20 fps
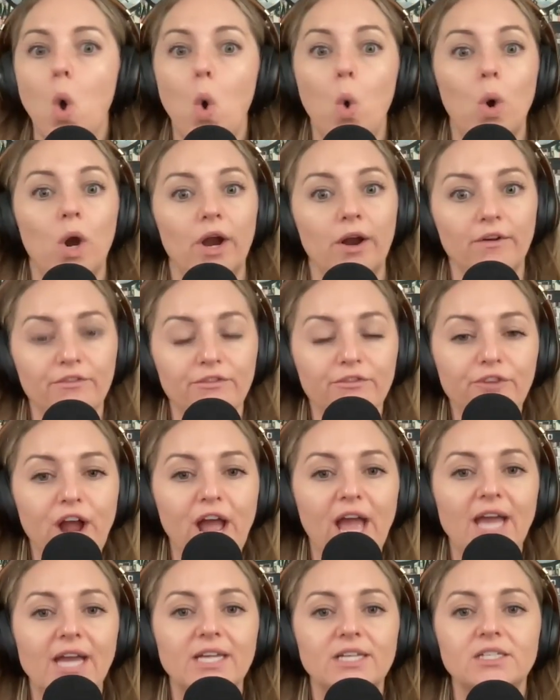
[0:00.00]
or a
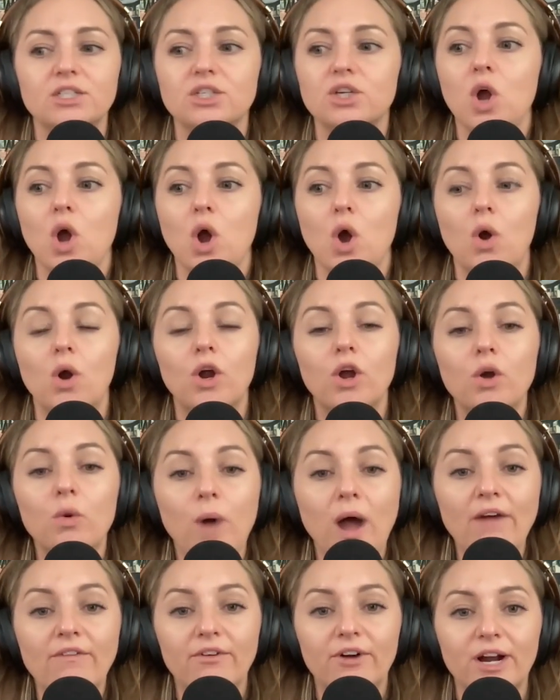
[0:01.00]
friend or
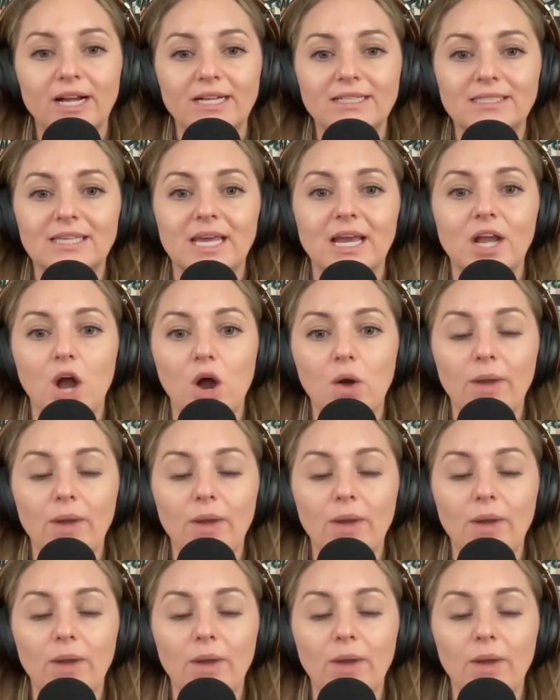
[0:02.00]
whoever, it's like,